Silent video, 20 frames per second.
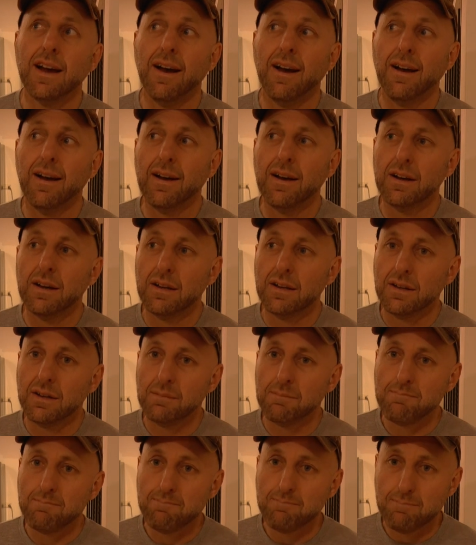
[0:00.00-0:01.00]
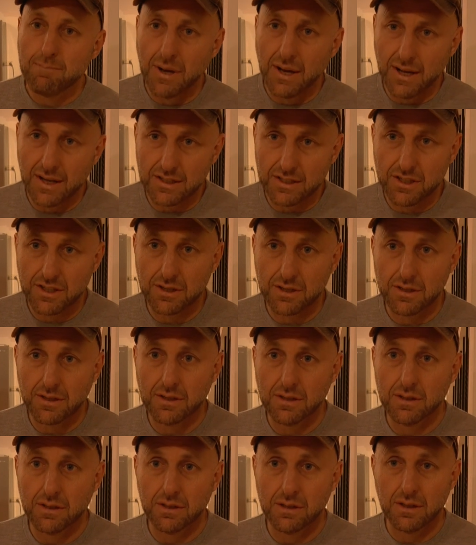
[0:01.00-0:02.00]
a
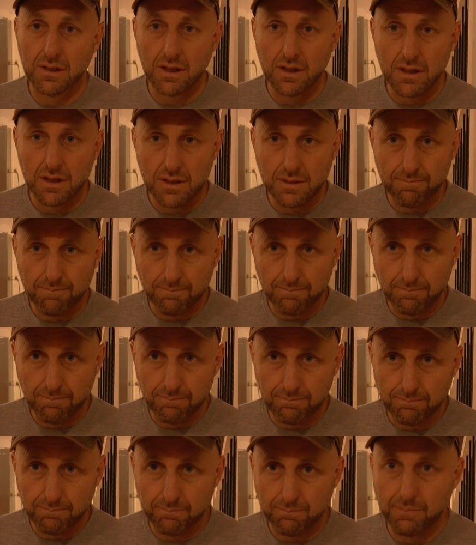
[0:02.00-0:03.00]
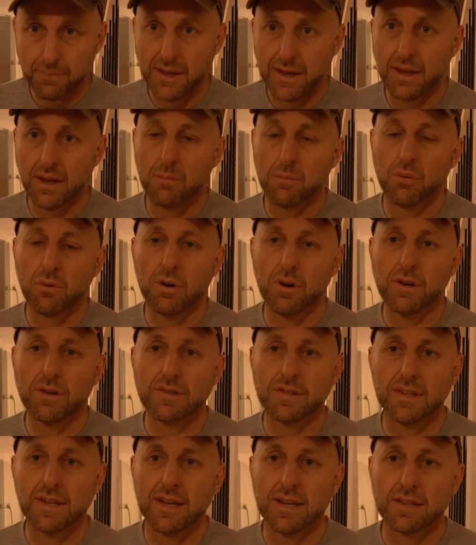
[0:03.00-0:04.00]
much bigger
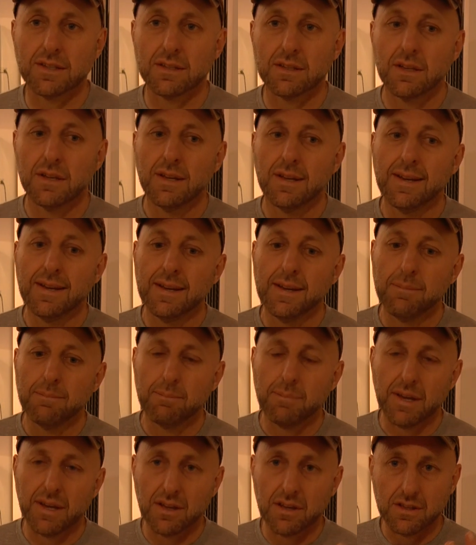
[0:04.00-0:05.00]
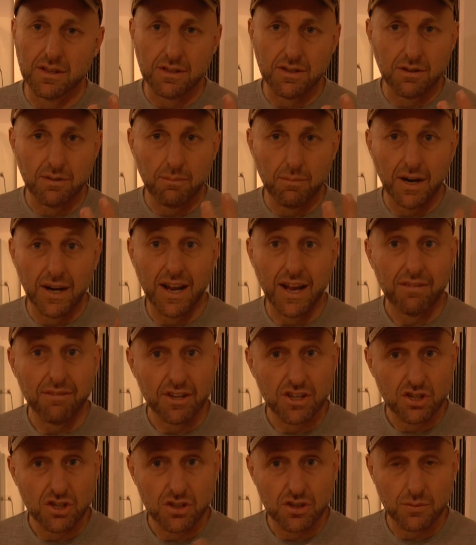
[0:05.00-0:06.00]
process because you might have
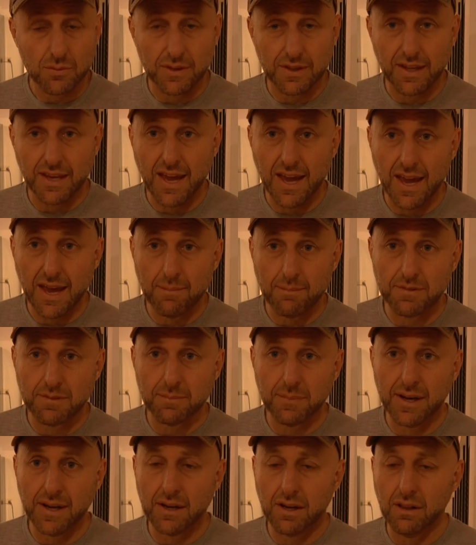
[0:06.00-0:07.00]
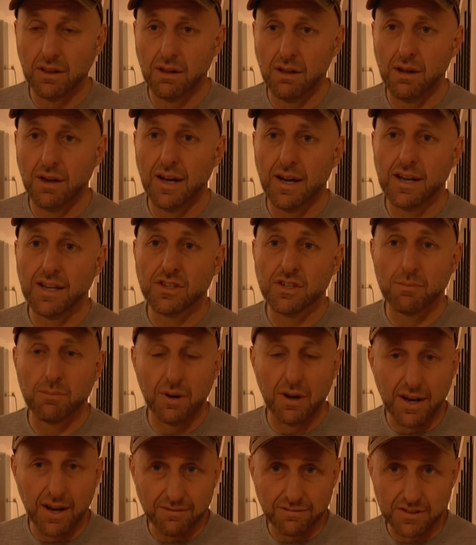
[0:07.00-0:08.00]
issues with the cams being aligned, you
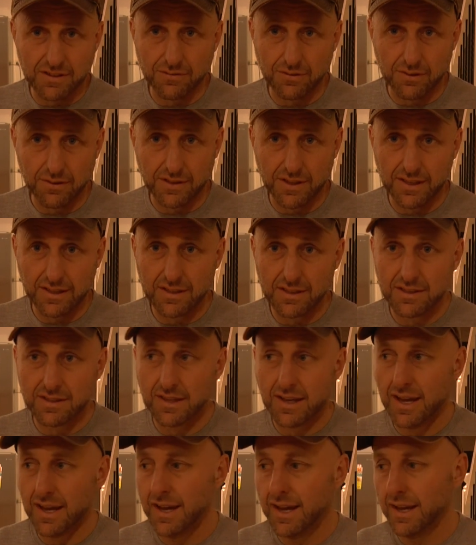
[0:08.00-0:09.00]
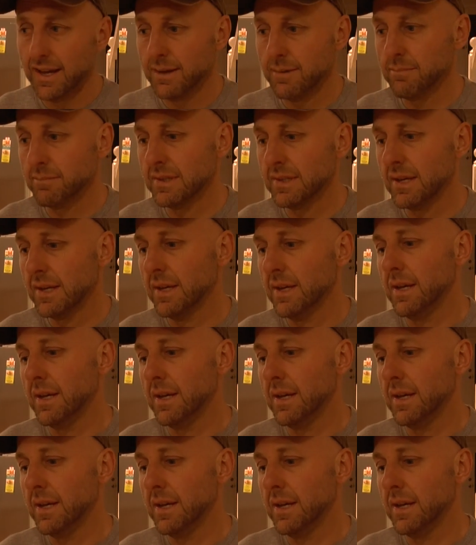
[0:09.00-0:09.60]
might have different thickness cams.